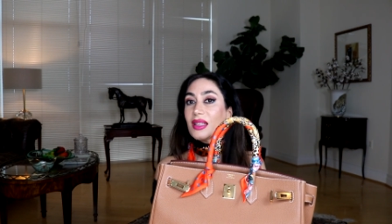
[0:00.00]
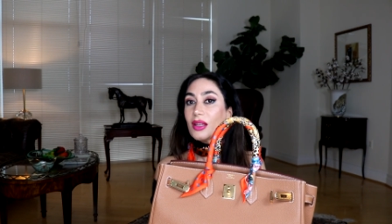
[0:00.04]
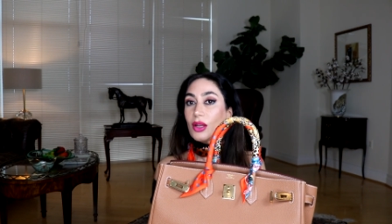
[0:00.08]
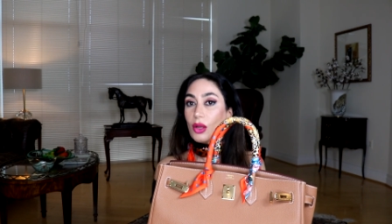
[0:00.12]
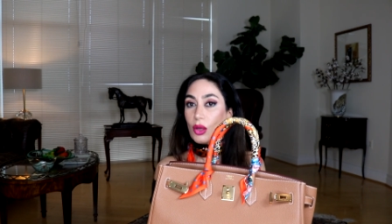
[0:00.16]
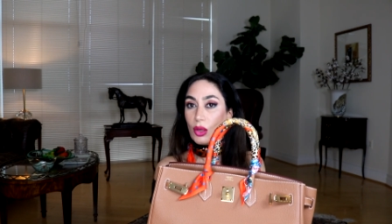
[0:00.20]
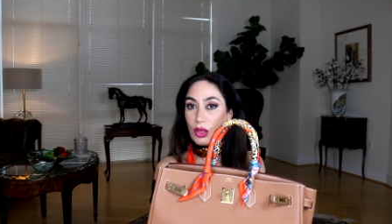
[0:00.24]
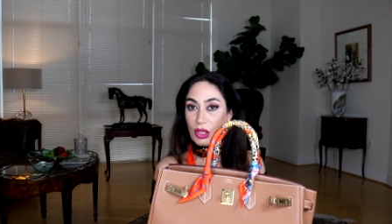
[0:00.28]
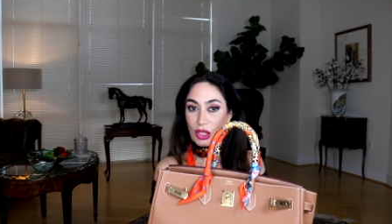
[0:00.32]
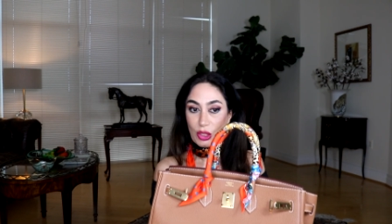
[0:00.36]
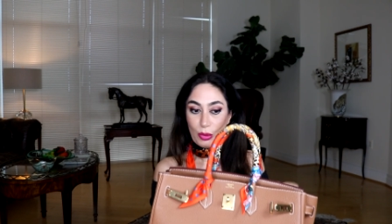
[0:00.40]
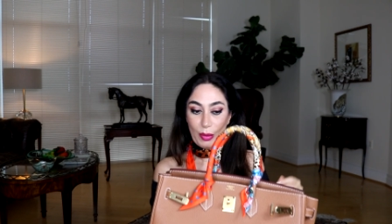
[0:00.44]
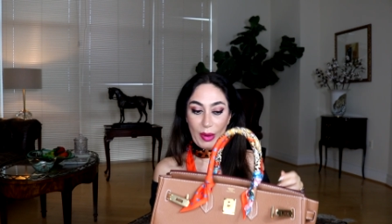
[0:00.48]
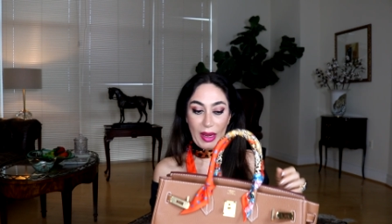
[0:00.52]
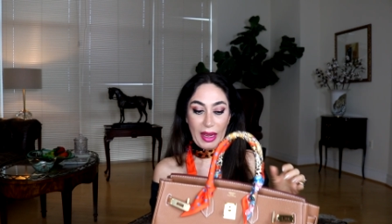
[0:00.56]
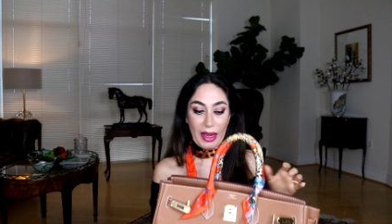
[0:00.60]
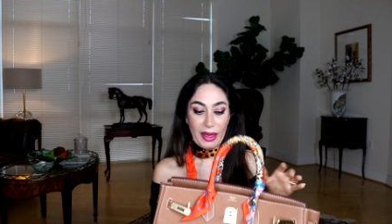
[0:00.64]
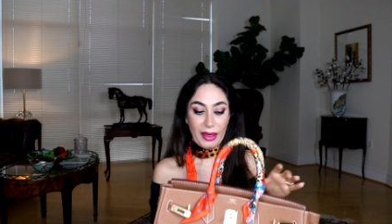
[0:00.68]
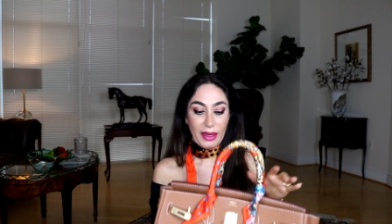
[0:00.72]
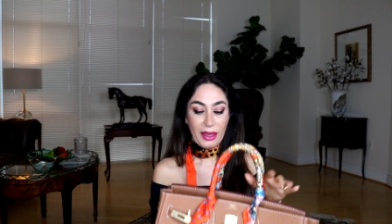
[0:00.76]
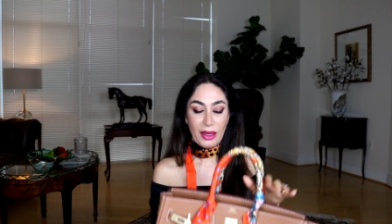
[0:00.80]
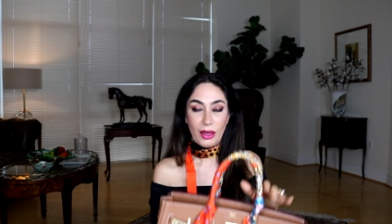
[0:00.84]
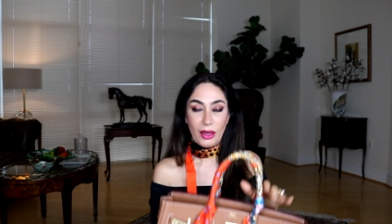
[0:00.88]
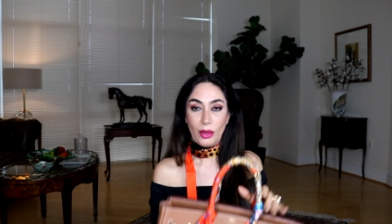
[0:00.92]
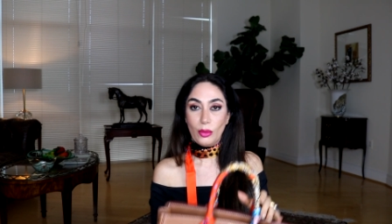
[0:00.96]
large
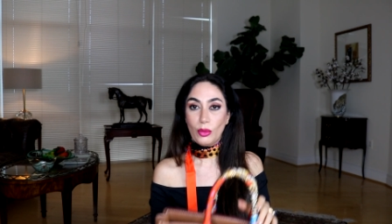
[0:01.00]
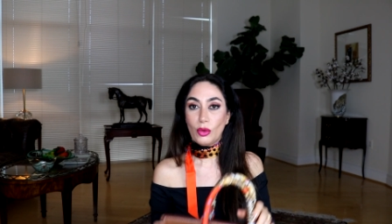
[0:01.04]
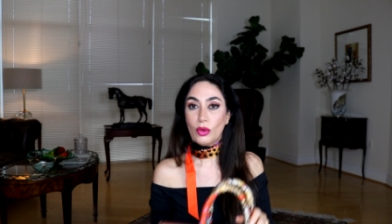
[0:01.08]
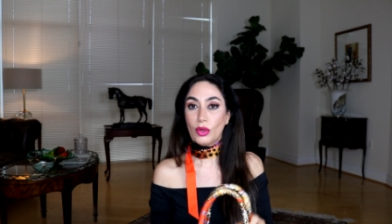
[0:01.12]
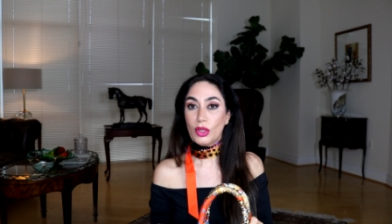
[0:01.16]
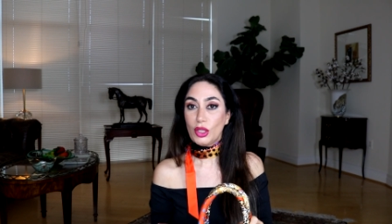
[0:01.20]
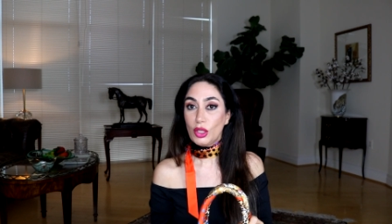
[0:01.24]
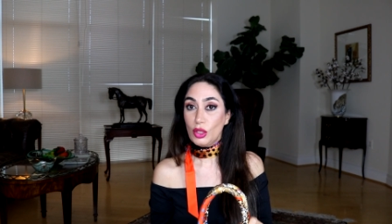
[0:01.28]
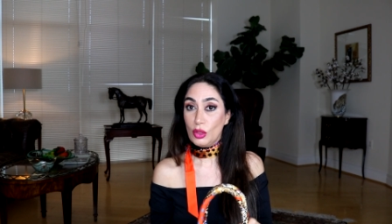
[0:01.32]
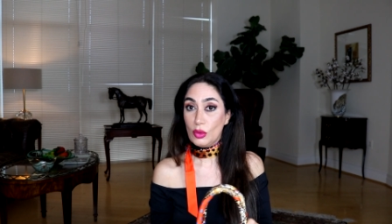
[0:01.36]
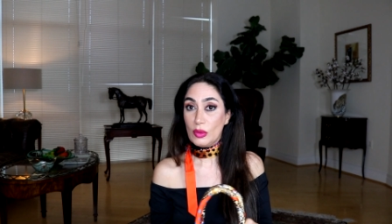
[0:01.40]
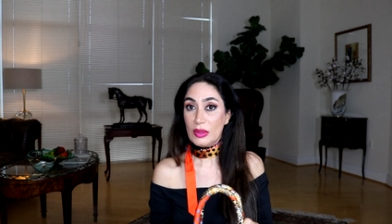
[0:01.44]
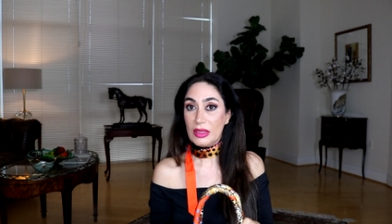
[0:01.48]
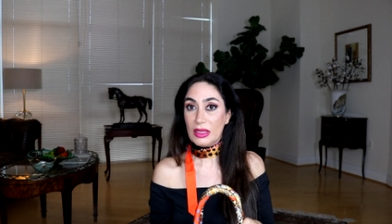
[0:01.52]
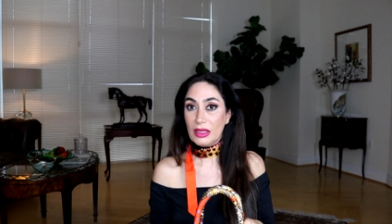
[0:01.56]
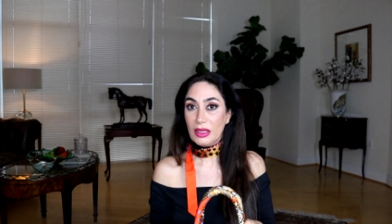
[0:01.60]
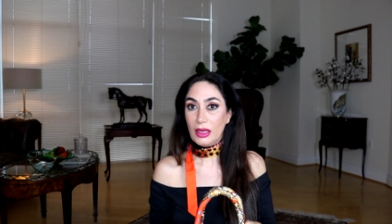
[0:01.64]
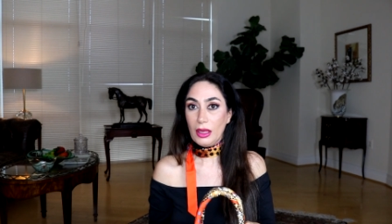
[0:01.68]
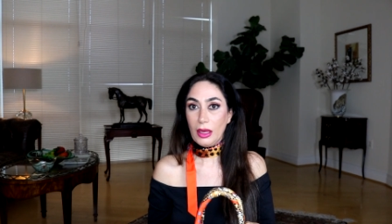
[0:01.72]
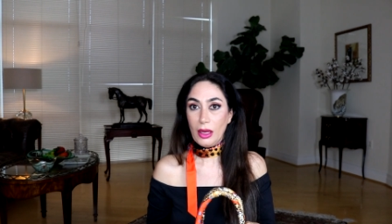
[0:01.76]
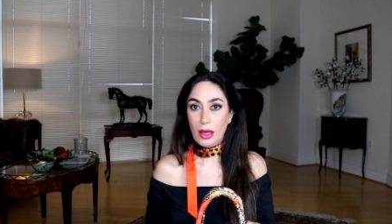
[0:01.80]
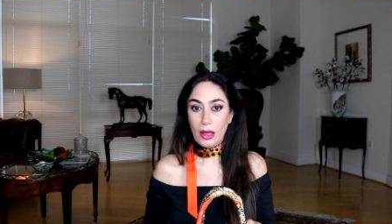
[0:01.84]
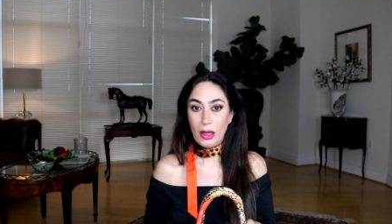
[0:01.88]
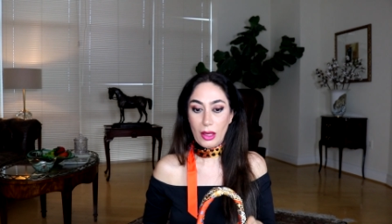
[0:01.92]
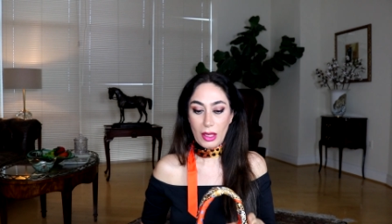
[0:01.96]
bag and I'm going to use it
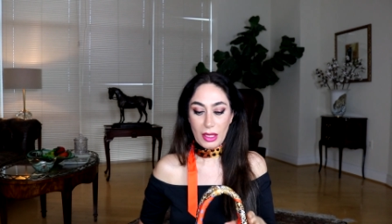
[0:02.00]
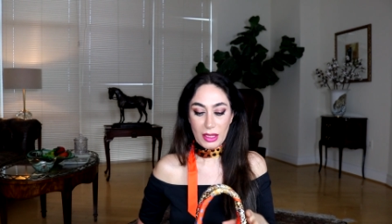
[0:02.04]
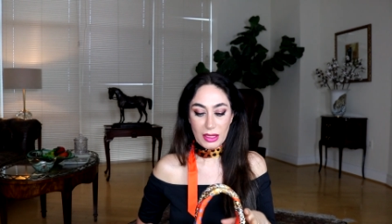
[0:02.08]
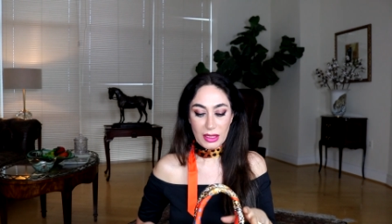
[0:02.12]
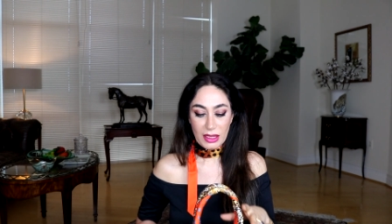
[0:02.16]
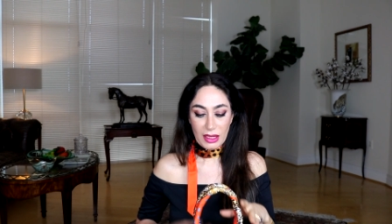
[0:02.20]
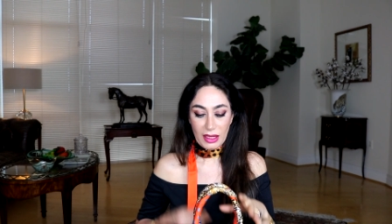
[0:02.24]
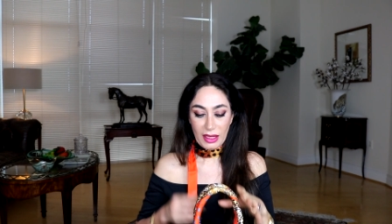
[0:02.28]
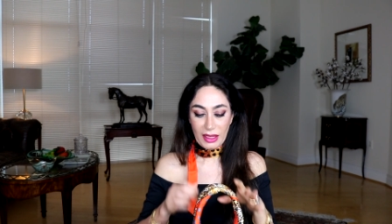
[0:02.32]
a lot